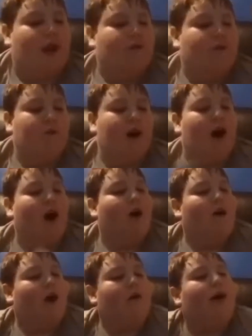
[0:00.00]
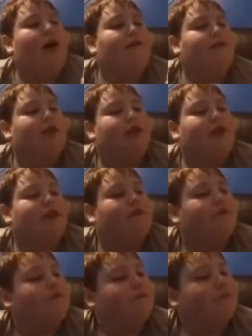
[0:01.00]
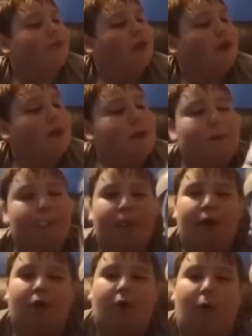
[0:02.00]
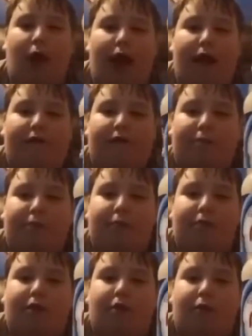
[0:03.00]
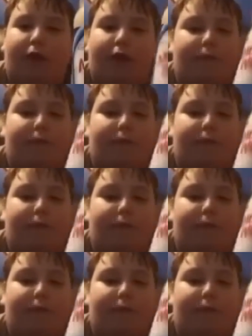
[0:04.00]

overall, I will have to give Kraft Miracle